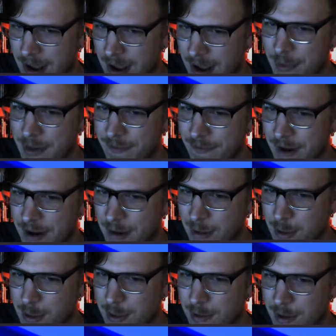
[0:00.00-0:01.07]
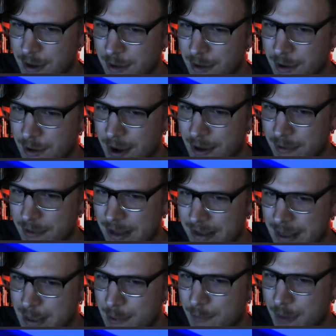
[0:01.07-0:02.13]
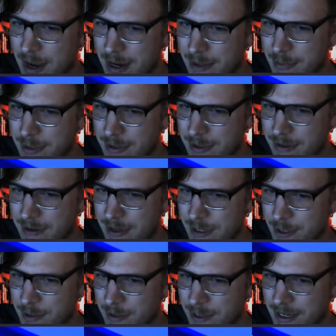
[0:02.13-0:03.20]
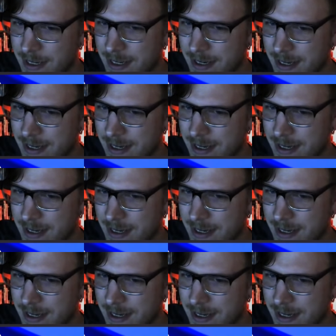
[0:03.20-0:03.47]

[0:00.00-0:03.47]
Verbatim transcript: How many fighters you know go out and like that's a bodybuilder injury?